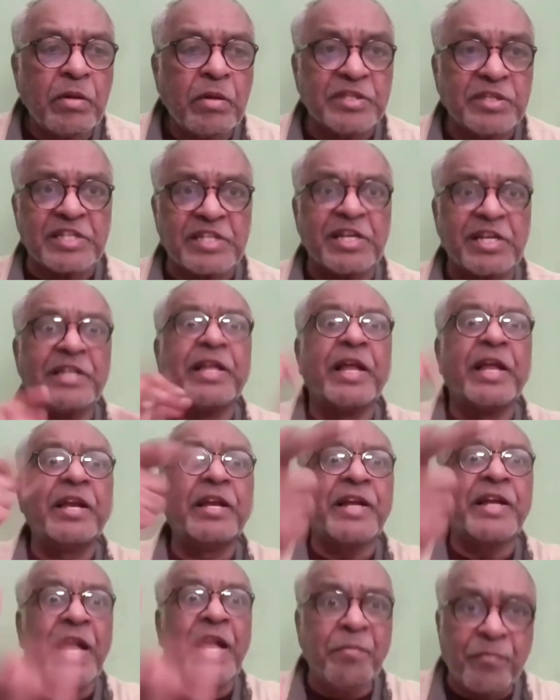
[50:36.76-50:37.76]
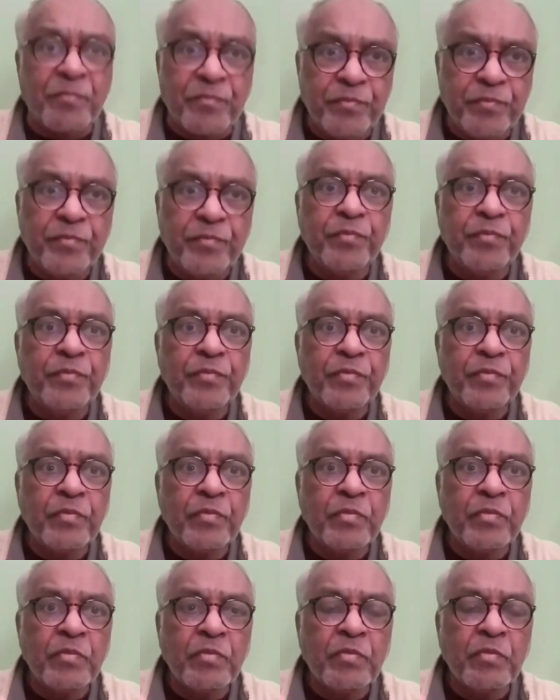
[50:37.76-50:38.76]
Just like that it came.
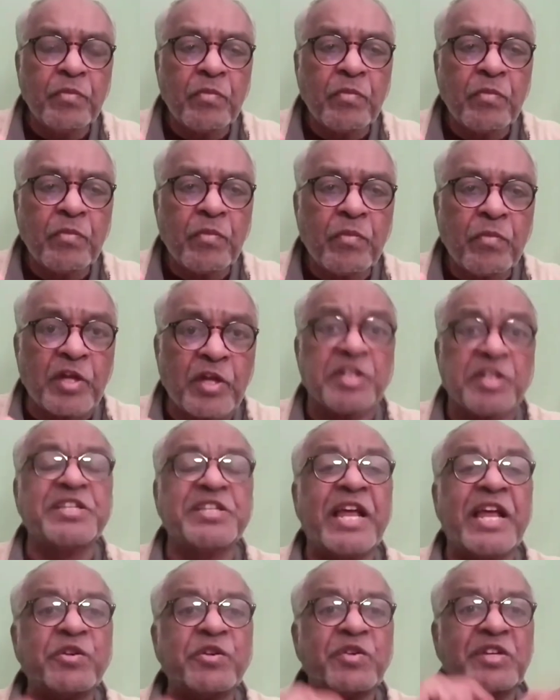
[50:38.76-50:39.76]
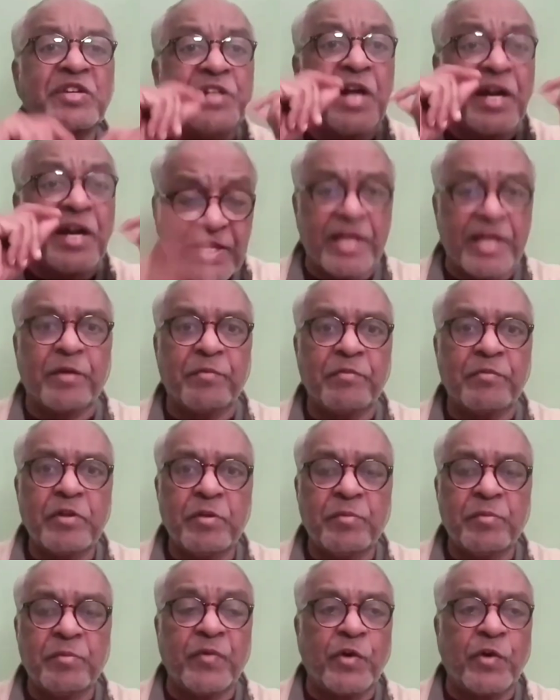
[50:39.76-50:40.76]
Christianity was not there
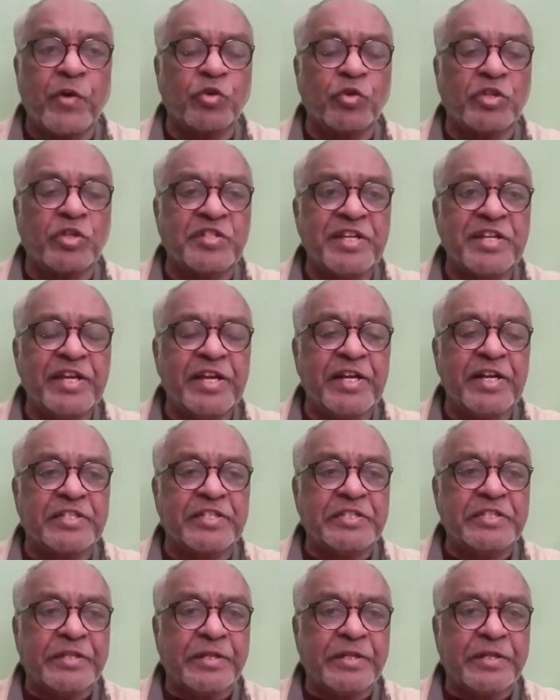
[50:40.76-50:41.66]
before 2000 years.